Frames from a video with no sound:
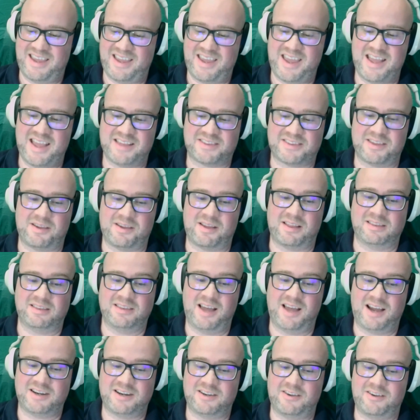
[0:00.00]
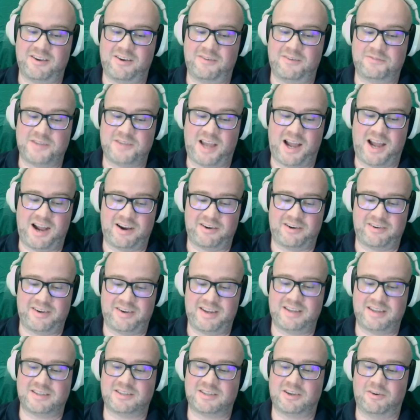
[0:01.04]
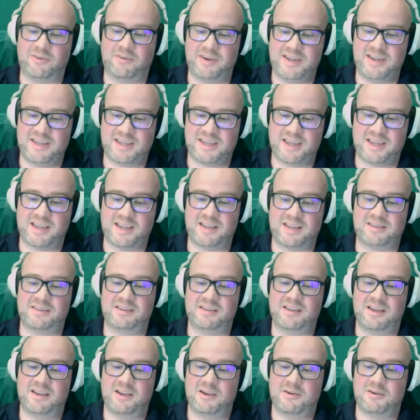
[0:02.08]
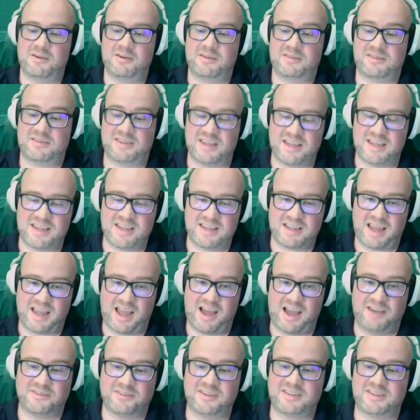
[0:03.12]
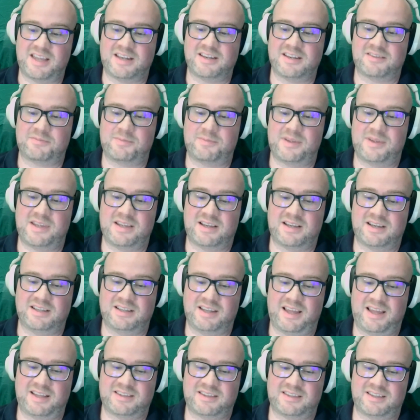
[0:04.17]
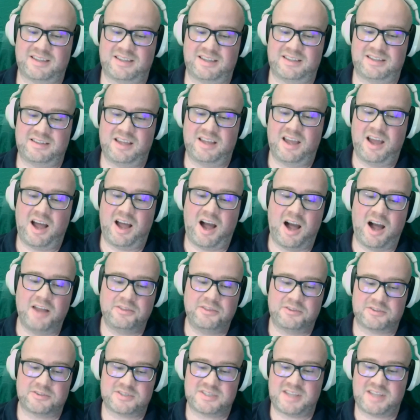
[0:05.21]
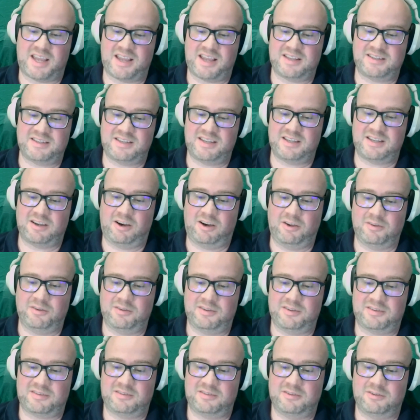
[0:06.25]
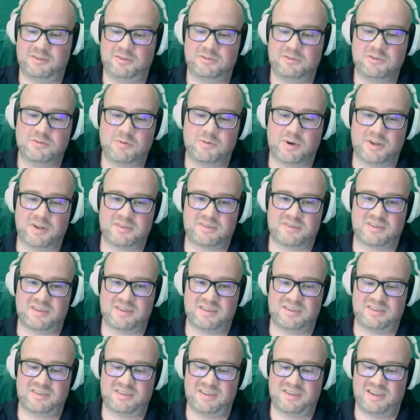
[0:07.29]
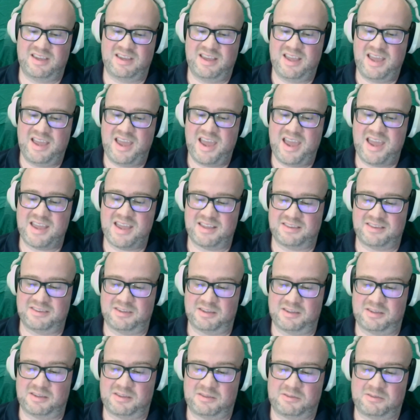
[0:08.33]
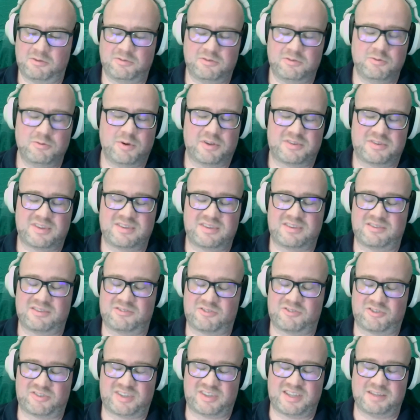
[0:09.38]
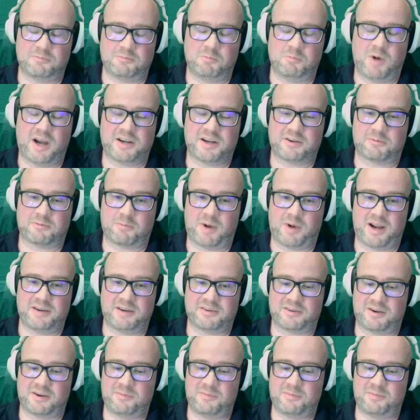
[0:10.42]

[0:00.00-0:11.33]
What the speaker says: It's a lot of tiring, going in, seeing how the data is being collected, understanding all those little nuances. And those nuances just get wider and wider.